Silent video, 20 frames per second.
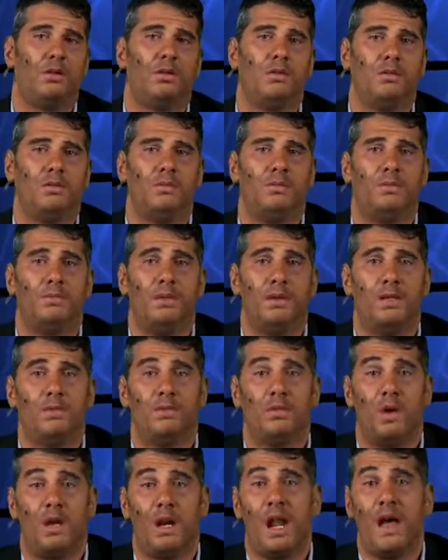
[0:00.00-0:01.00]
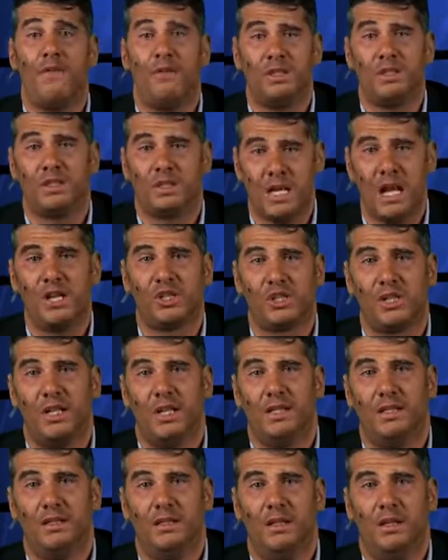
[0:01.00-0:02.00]
uh, because we wanted to have a
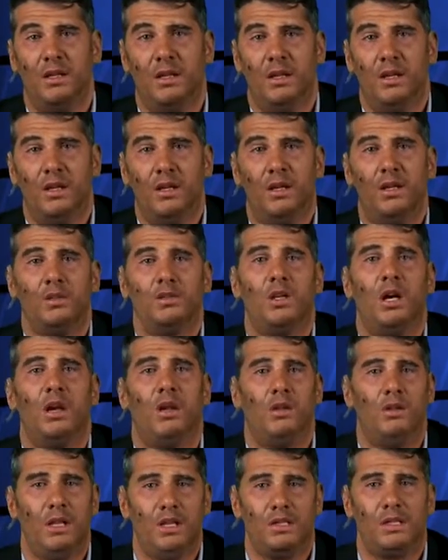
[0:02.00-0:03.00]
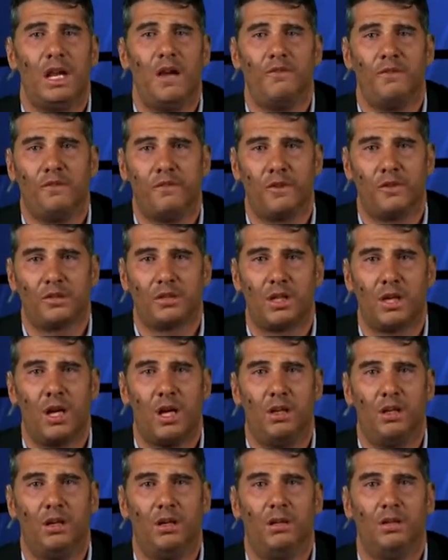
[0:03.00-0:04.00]
discussion. So let's have the first
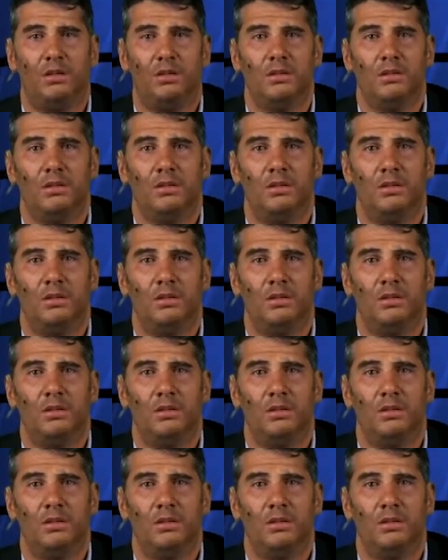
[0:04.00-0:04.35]
caller.